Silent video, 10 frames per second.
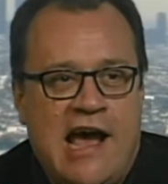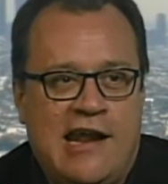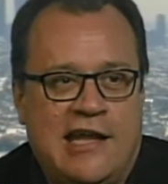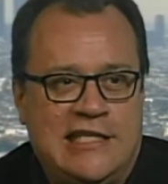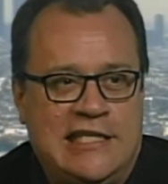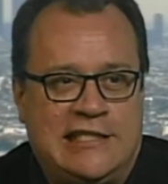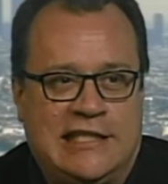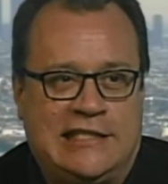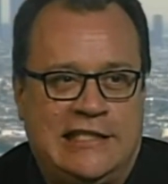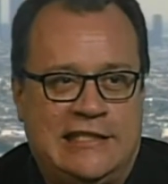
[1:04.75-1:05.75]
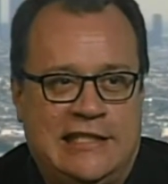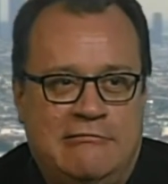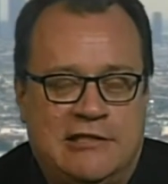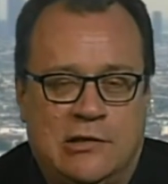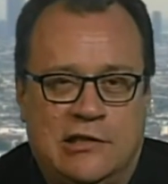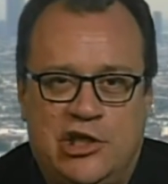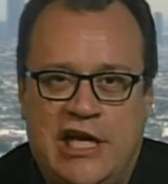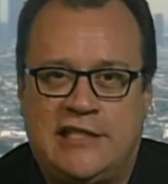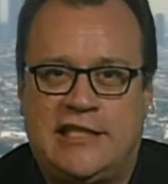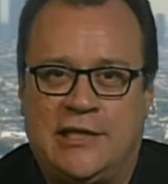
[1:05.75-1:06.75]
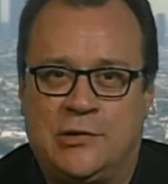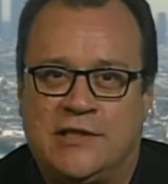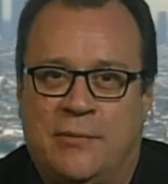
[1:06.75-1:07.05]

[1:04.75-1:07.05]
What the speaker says: a 1960s series called The Jet Set or